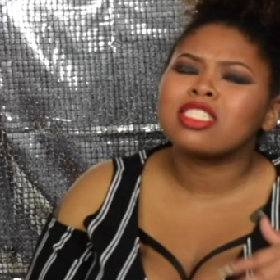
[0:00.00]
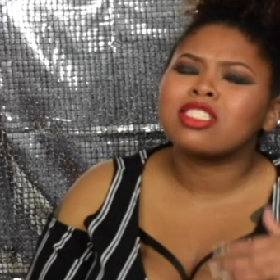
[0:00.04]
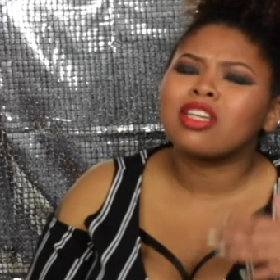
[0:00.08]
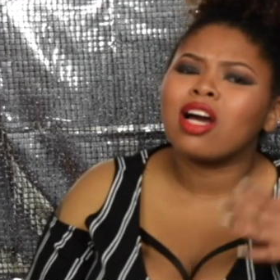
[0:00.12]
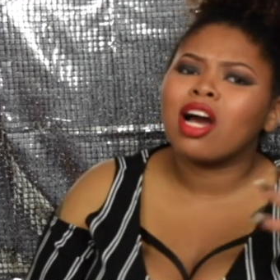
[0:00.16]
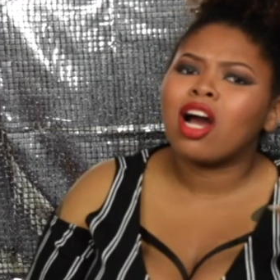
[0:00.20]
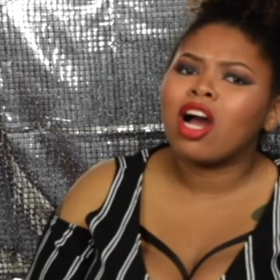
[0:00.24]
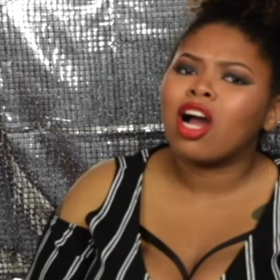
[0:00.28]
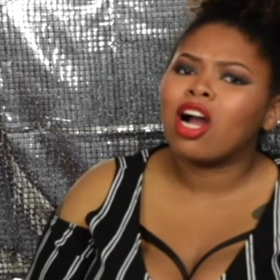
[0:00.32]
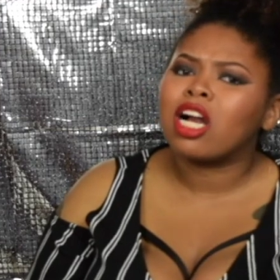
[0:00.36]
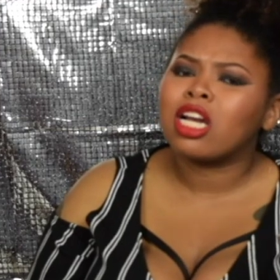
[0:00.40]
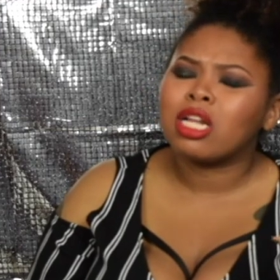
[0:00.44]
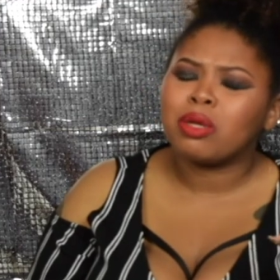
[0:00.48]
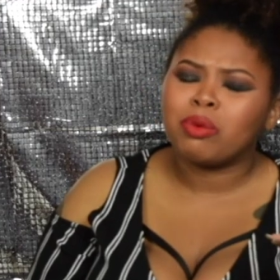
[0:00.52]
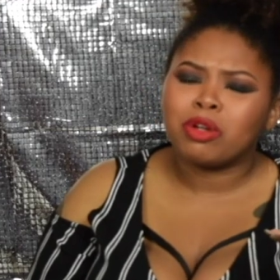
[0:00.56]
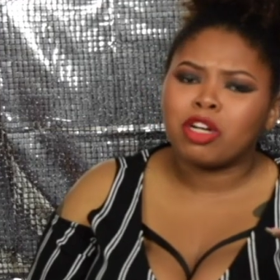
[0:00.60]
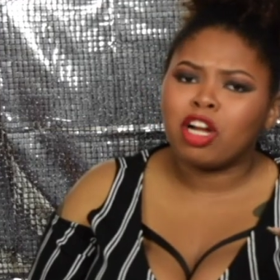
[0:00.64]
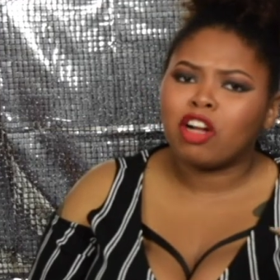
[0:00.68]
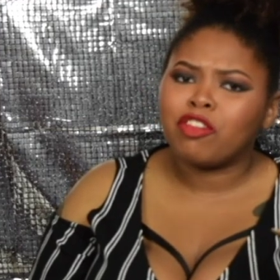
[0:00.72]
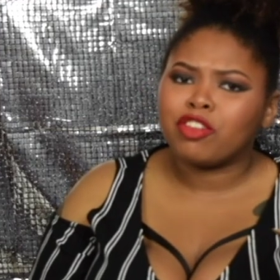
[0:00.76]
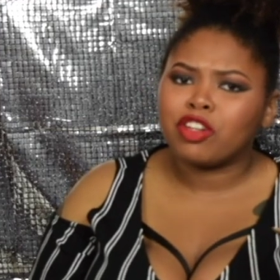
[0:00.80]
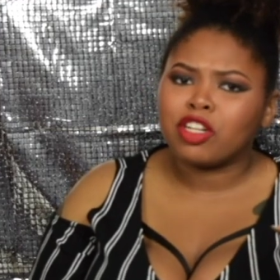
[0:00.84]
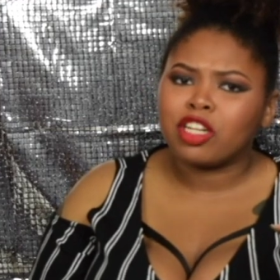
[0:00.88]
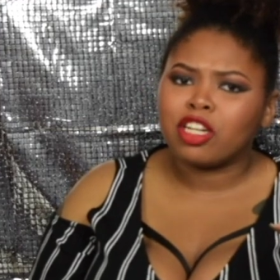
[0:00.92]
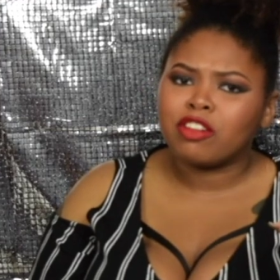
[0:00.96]
so I already went
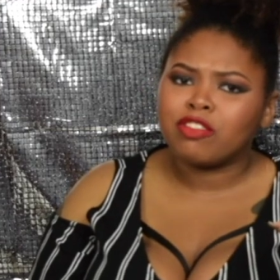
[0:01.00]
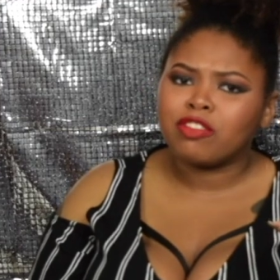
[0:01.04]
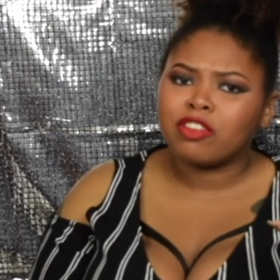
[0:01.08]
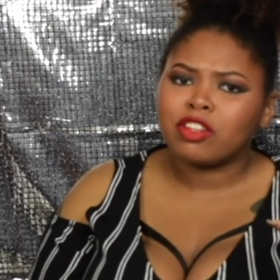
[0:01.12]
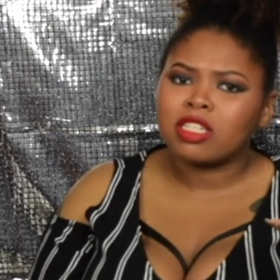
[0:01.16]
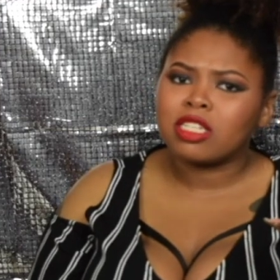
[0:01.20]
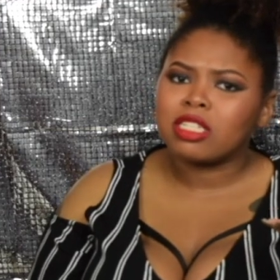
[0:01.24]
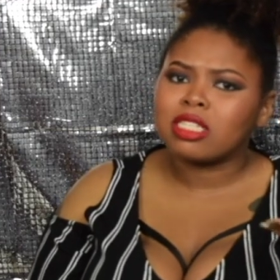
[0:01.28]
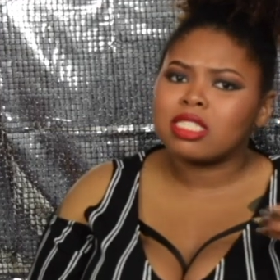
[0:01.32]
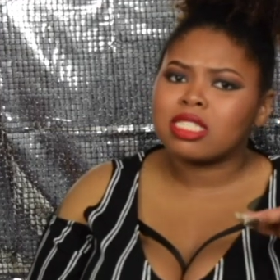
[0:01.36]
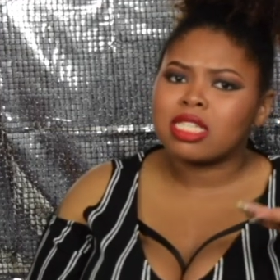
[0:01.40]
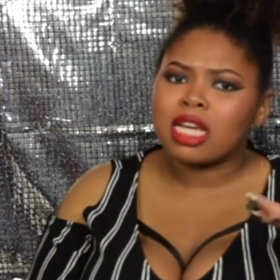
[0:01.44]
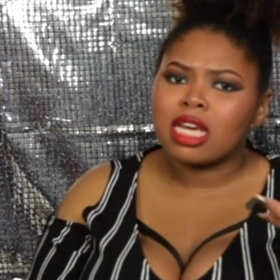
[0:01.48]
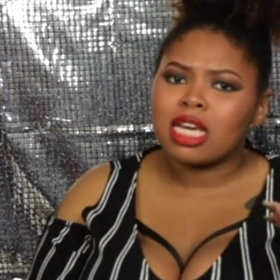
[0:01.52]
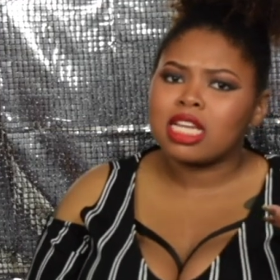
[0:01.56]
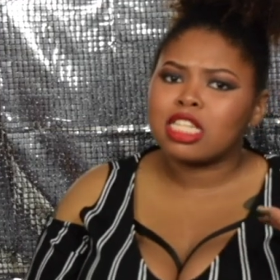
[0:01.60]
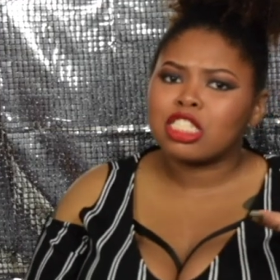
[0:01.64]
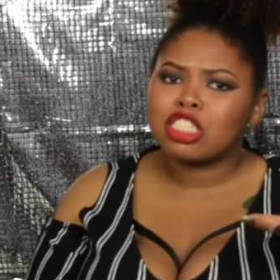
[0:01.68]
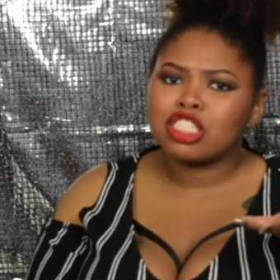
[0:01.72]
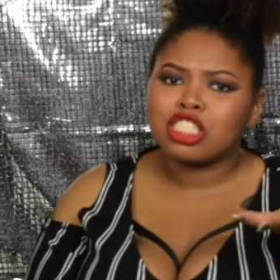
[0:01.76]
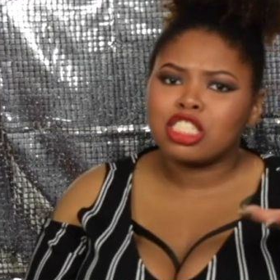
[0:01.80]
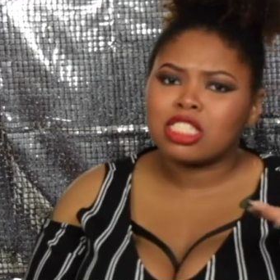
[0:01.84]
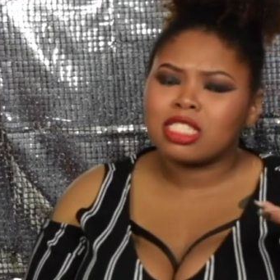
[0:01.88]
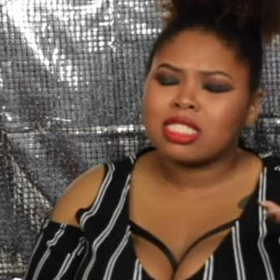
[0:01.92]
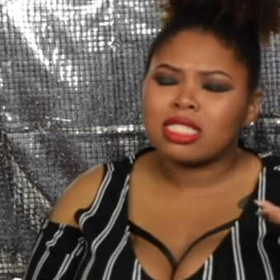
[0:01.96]
off on her for saying
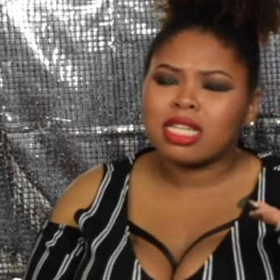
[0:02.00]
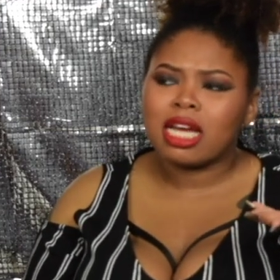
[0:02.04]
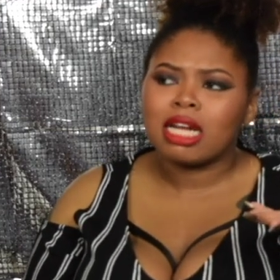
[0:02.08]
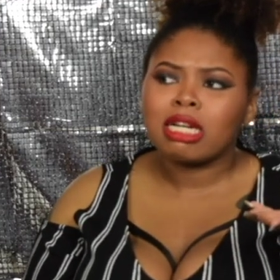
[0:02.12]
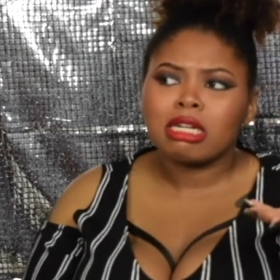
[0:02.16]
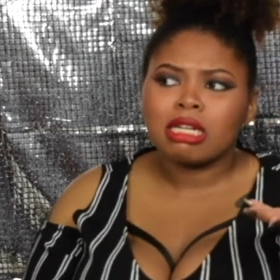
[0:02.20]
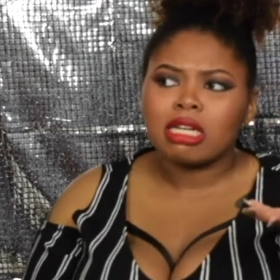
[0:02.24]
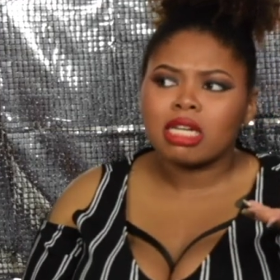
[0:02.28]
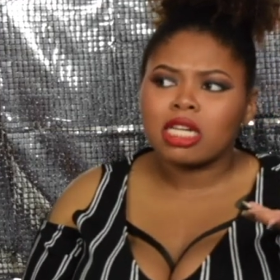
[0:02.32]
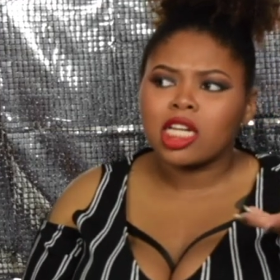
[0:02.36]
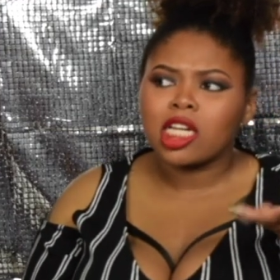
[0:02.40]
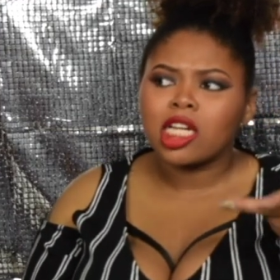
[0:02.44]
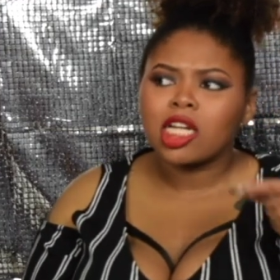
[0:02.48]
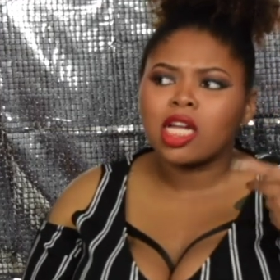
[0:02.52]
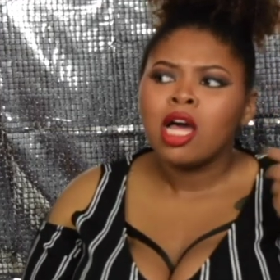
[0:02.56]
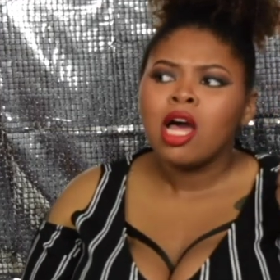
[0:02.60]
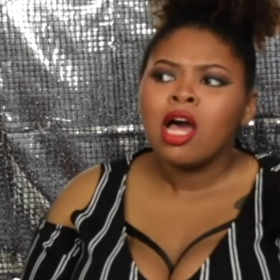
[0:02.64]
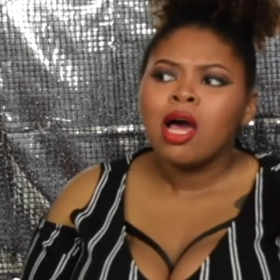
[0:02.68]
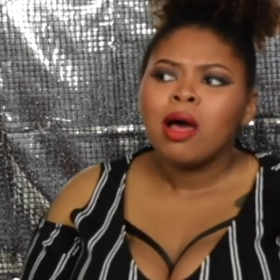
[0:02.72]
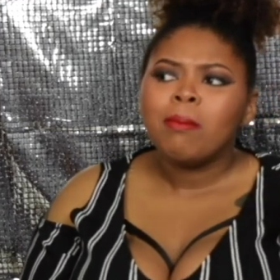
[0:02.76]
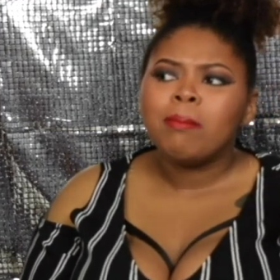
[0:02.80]
she could say nigga.